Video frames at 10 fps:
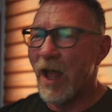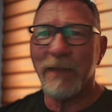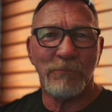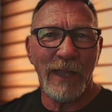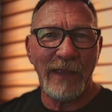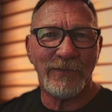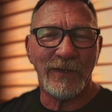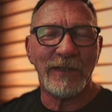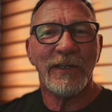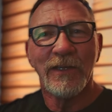
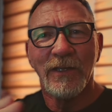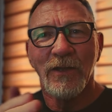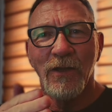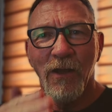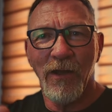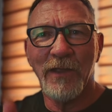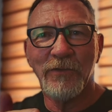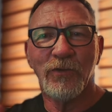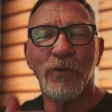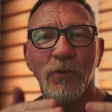plastic
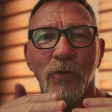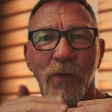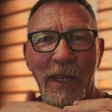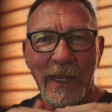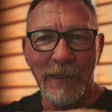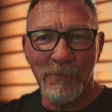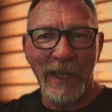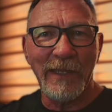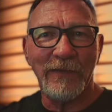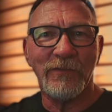onto a
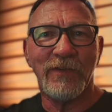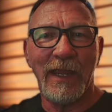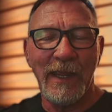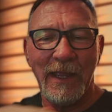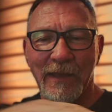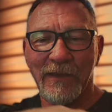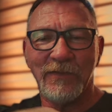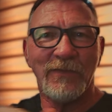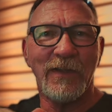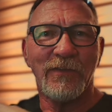base, and it
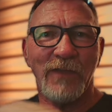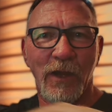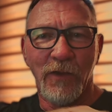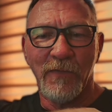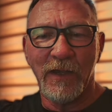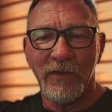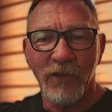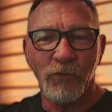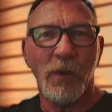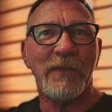sticks there, and then it
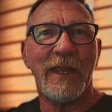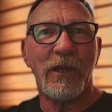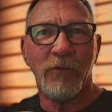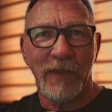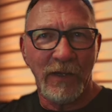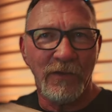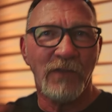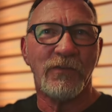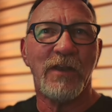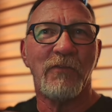does one layer, and then it
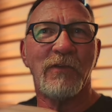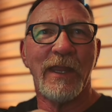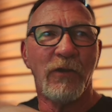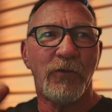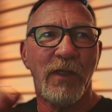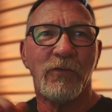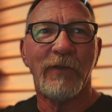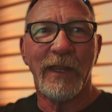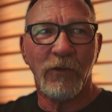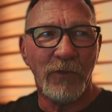does another layer, another
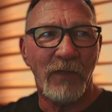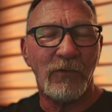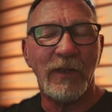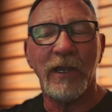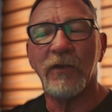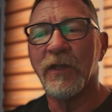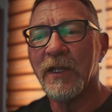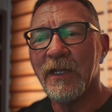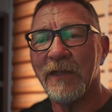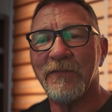layer, another layer,
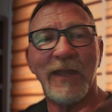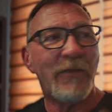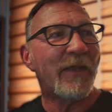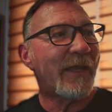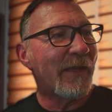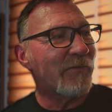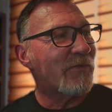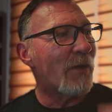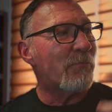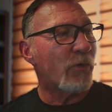until it ends
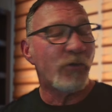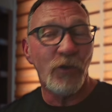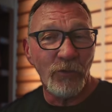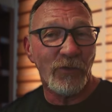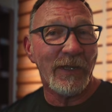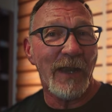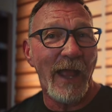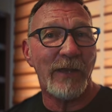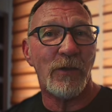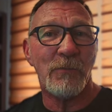up producing an
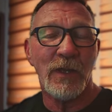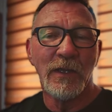item